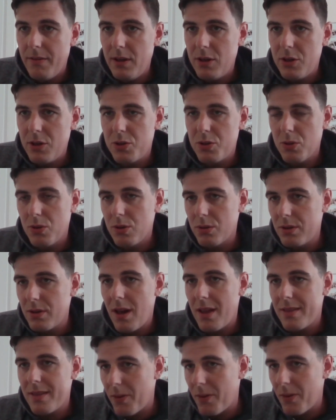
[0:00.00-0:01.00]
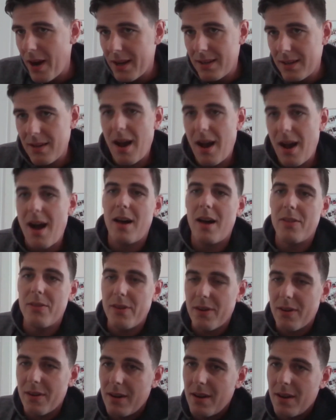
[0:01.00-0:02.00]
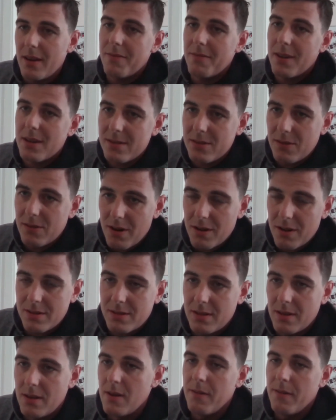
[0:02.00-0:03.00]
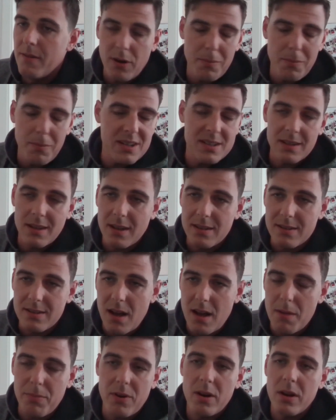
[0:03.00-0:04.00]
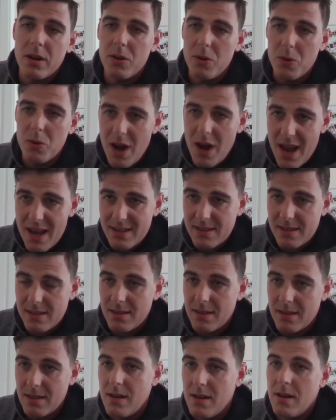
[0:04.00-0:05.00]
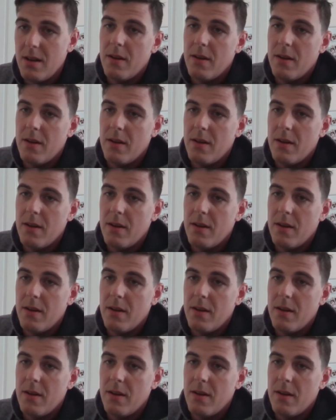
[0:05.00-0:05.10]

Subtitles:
we should attract other investors from, example, US,